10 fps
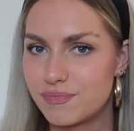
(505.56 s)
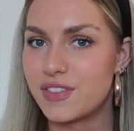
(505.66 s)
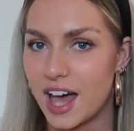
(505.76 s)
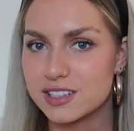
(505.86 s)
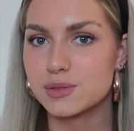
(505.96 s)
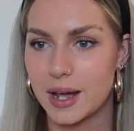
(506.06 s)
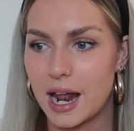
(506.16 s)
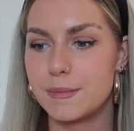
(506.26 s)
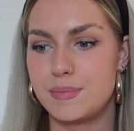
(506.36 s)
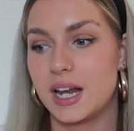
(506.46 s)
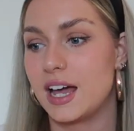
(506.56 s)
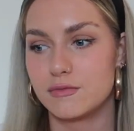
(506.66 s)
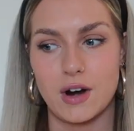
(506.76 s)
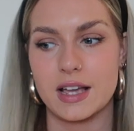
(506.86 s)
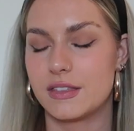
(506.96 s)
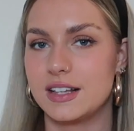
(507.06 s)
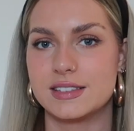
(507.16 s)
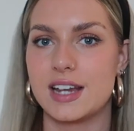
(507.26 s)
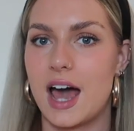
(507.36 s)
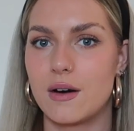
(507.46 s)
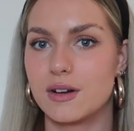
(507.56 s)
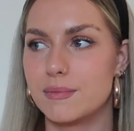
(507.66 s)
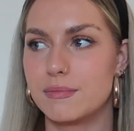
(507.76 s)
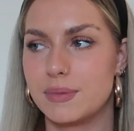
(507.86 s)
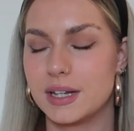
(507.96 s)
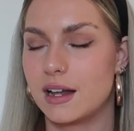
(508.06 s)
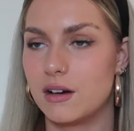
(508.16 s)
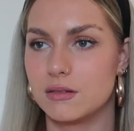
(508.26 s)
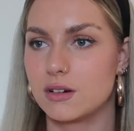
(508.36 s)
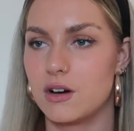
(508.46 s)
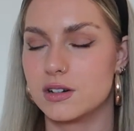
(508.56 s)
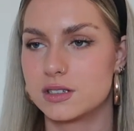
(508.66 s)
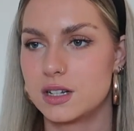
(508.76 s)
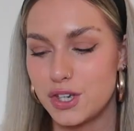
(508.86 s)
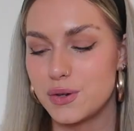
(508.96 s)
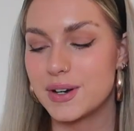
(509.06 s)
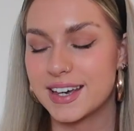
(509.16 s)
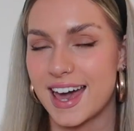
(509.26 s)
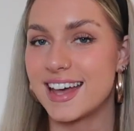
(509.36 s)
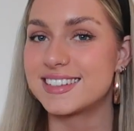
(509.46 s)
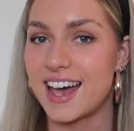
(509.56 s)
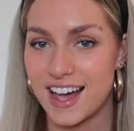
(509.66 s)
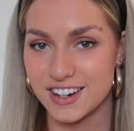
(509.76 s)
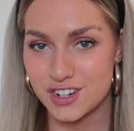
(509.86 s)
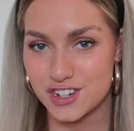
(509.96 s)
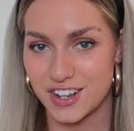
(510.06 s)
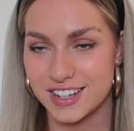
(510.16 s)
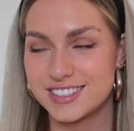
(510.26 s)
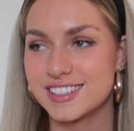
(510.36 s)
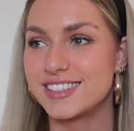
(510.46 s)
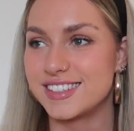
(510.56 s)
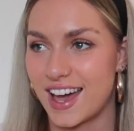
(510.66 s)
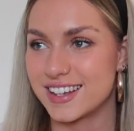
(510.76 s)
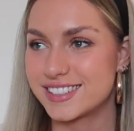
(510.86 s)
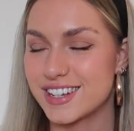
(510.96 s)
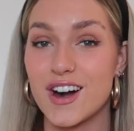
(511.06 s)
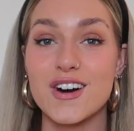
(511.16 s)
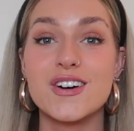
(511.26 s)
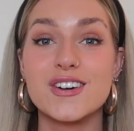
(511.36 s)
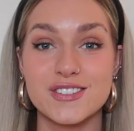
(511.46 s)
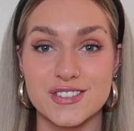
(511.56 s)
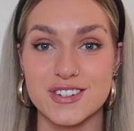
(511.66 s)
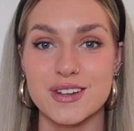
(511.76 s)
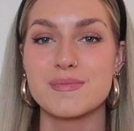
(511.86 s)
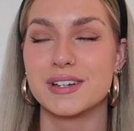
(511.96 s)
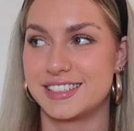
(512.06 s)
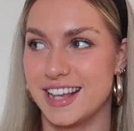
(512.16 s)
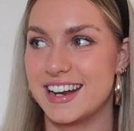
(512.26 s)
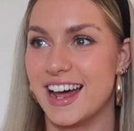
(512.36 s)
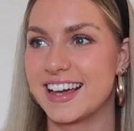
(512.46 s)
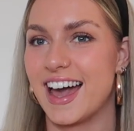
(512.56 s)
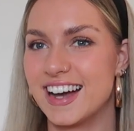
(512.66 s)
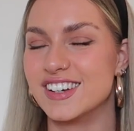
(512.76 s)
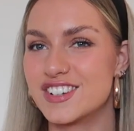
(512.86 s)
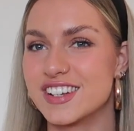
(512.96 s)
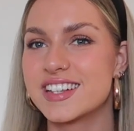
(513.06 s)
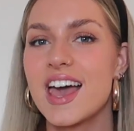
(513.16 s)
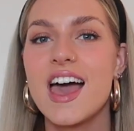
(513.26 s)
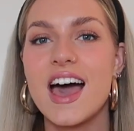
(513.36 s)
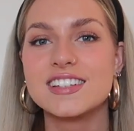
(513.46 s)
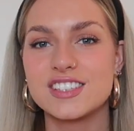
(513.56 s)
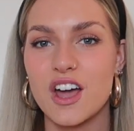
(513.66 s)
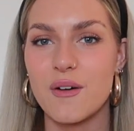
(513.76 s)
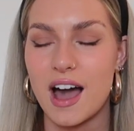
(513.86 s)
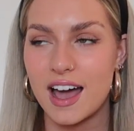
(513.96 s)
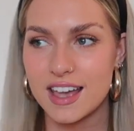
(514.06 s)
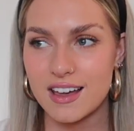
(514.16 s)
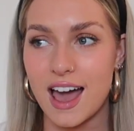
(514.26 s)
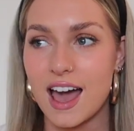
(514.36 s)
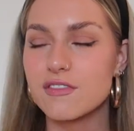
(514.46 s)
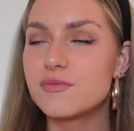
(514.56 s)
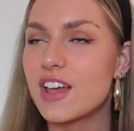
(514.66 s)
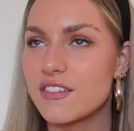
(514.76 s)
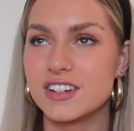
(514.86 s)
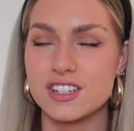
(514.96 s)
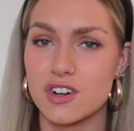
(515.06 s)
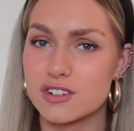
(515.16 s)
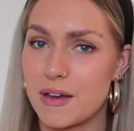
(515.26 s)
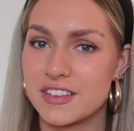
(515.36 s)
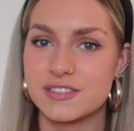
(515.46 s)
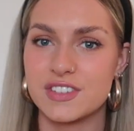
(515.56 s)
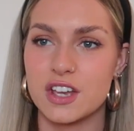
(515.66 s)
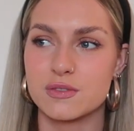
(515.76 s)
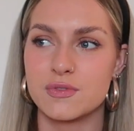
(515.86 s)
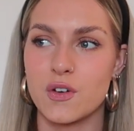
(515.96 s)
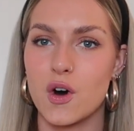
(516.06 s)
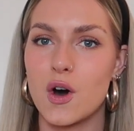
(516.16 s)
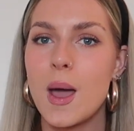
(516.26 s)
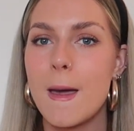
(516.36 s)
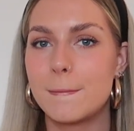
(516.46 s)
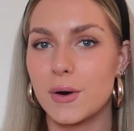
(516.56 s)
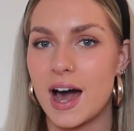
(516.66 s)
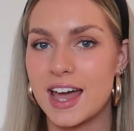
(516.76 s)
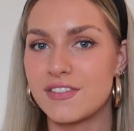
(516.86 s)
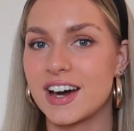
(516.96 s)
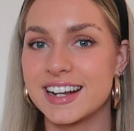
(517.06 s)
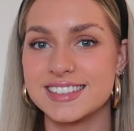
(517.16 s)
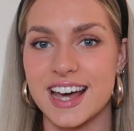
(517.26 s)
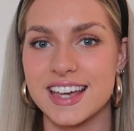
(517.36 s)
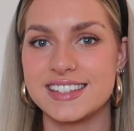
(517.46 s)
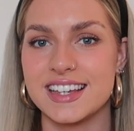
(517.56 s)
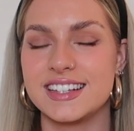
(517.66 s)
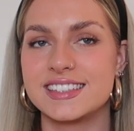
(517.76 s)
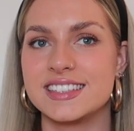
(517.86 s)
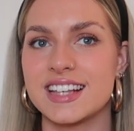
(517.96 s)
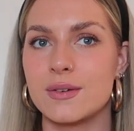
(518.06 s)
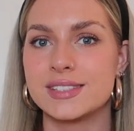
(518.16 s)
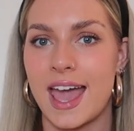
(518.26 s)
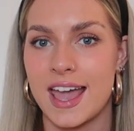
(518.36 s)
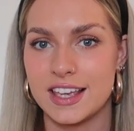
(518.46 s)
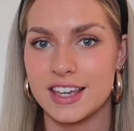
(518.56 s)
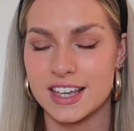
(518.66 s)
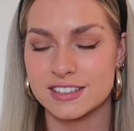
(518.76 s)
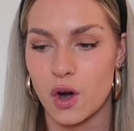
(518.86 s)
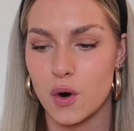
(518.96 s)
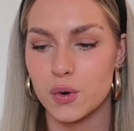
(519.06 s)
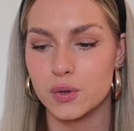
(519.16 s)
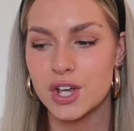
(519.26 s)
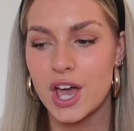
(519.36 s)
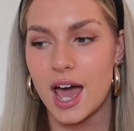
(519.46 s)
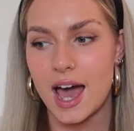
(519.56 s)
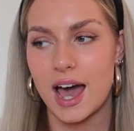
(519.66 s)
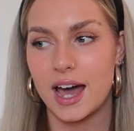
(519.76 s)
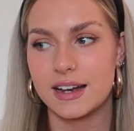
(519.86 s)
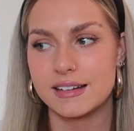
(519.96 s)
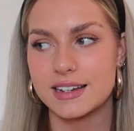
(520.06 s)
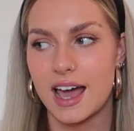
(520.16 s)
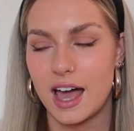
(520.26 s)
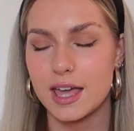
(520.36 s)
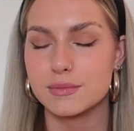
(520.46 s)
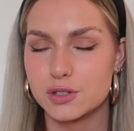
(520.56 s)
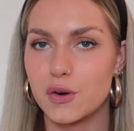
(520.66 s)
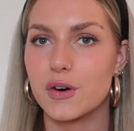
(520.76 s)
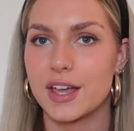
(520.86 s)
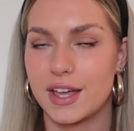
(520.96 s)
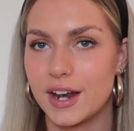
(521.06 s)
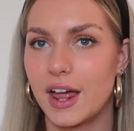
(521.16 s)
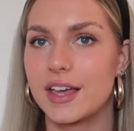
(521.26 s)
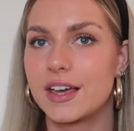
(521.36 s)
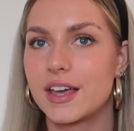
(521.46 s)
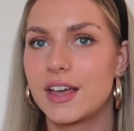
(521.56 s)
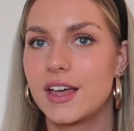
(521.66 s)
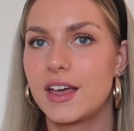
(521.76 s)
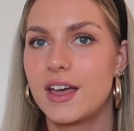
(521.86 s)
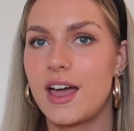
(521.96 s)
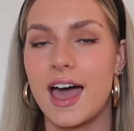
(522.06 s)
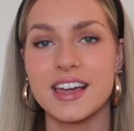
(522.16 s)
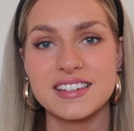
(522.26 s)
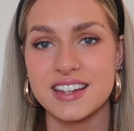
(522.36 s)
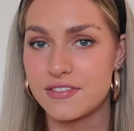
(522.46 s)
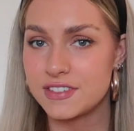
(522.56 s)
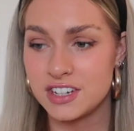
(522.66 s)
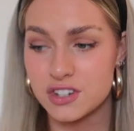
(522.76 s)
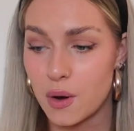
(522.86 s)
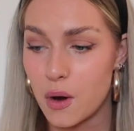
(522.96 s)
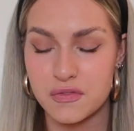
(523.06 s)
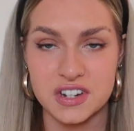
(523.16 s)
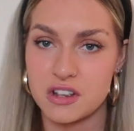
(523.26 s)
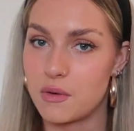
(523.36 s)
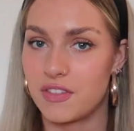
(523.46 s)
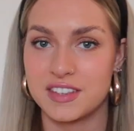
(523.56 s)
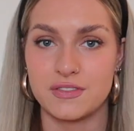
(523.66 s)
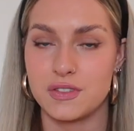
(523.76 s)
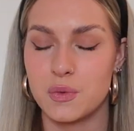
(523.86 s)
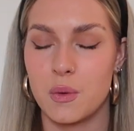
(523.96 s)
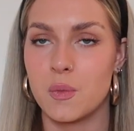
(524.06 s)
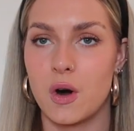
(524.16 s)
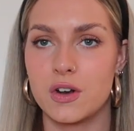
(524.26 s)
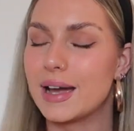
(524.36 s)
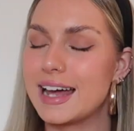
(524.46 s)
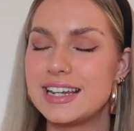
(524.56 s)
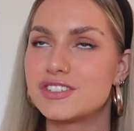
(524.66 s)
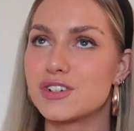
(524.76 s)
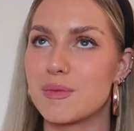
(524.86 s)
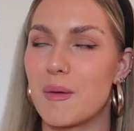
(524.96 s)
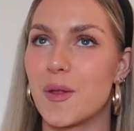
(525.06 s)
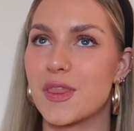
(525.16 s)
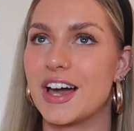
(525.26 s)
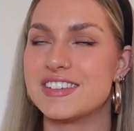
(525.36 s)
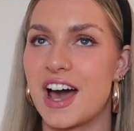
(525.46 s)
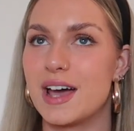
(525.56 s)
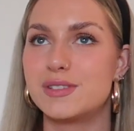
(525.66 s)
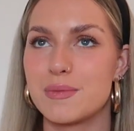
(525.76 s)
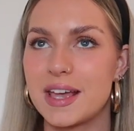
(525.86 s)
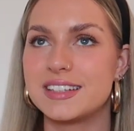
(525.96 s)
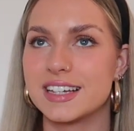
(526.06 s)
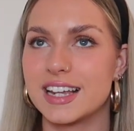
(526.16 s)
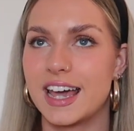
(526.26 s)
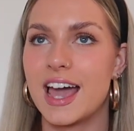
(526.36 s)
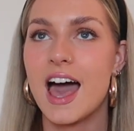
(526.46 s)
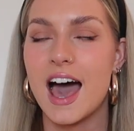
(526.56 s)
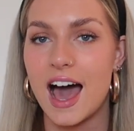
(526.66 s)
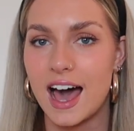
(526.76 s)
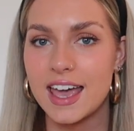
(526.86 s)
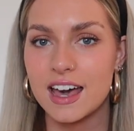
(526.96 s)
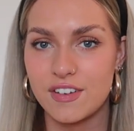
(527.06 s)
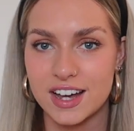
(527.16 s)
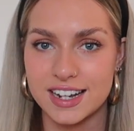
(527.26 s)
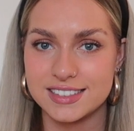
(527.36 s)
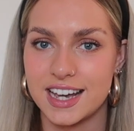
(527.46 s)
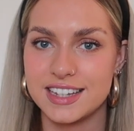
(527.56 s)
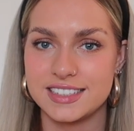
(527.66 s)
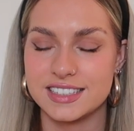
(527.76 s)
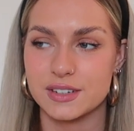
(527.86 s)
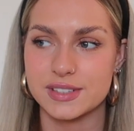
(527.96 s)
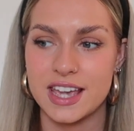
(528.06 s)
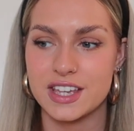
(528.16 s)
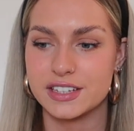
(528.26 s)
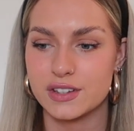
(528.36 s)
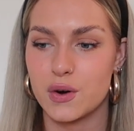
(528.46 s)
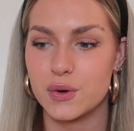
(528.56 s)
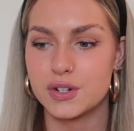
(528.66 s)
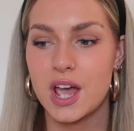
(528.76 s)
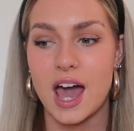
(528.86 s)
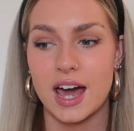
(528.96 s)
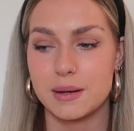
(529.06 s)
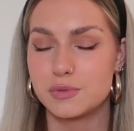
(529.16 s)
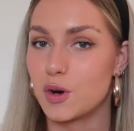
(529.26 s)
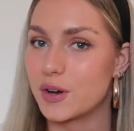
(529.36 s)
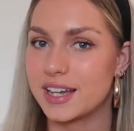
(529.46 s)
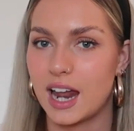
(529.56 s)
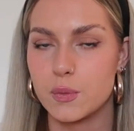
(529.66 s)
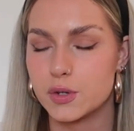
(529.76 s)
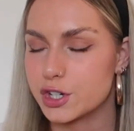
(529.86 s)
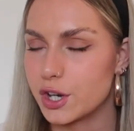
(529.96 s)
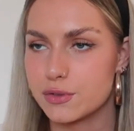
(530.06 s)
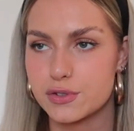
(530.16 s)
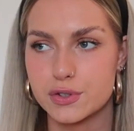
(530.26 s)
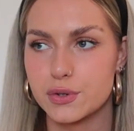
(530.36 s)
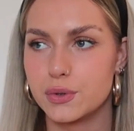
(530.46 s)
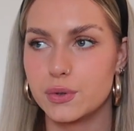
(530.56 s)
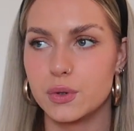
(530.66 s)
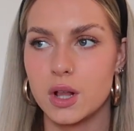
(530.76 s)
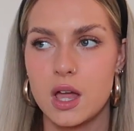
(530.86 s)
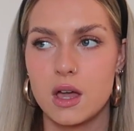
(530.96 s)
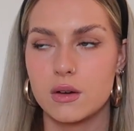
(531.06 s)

that's when I'd be like writing things down and being like, oh God. You get anxious. Yes, 100% I get anxious. So I've definitely talked about this in videos before, but I've had anxiety since I was 8 years old, and I am talking like, I can definitely do a whole video on this if you want one, but I need to talk about one thing at a time. So basically, I have had anxiety since I was 8 years old, and I'm talking like wouldn't go to school,